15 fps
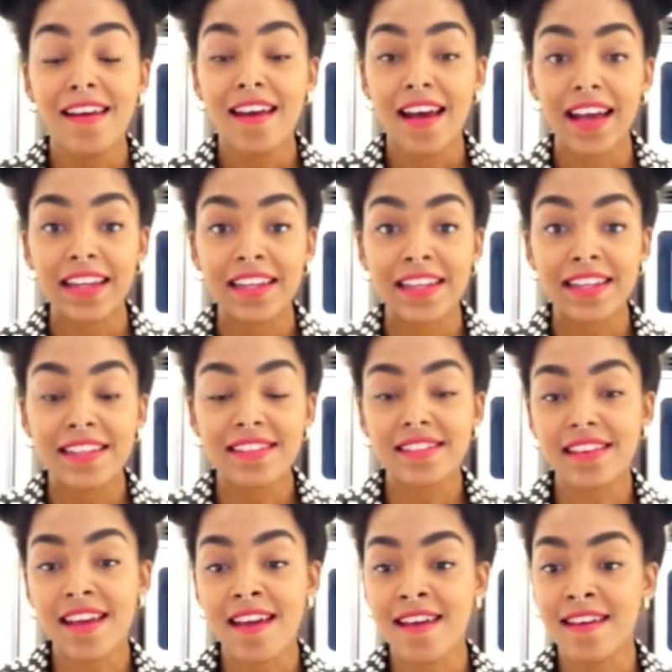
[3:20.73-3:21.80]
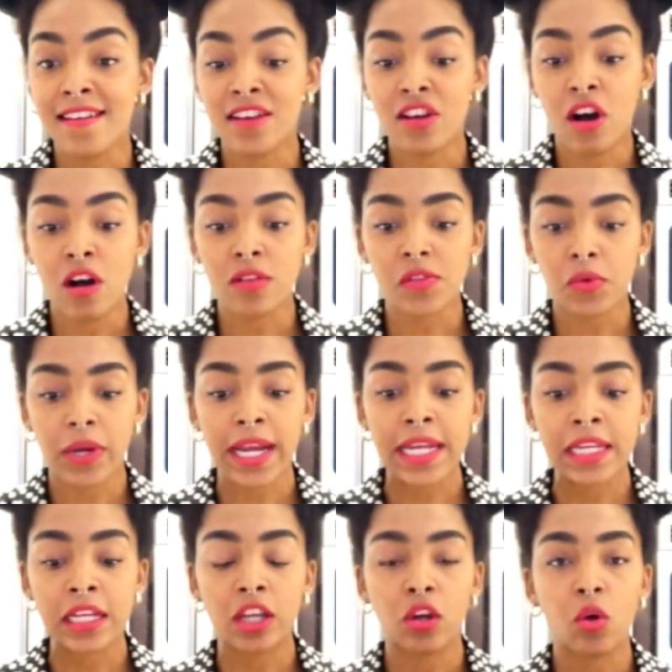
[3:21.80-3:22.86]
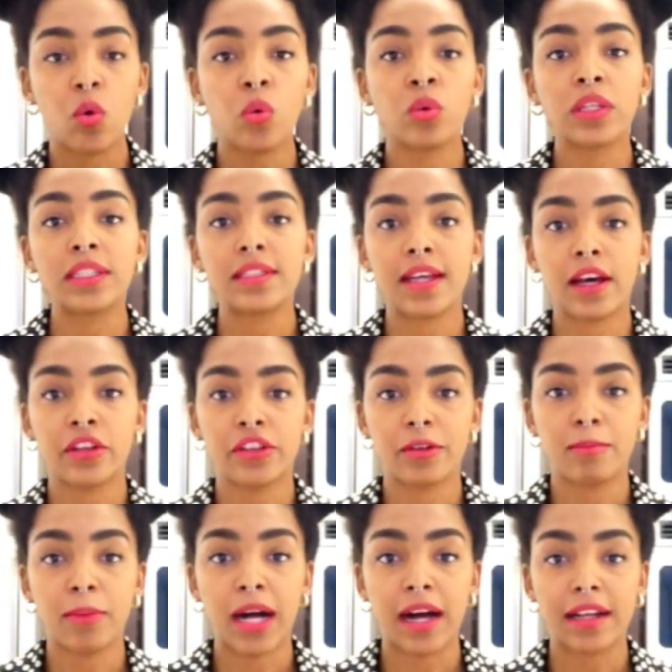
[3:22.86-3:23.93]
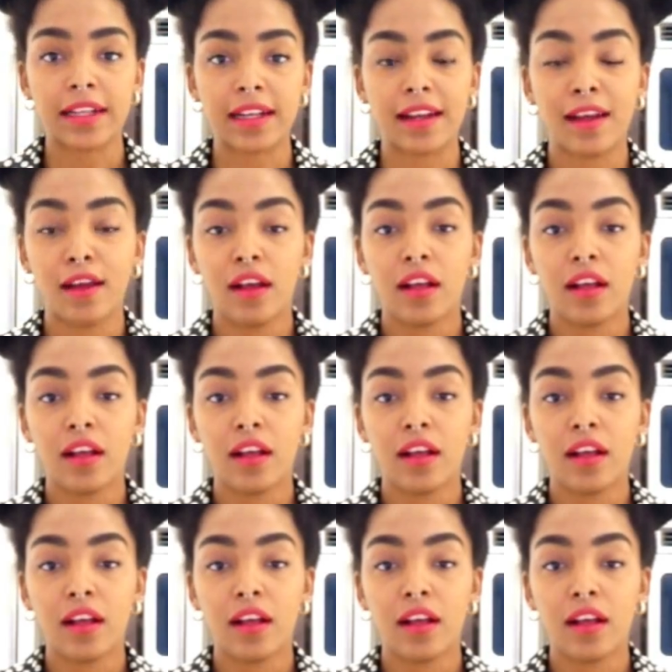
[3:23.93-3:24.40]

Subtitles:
headaches and also aiding in cooling down your body.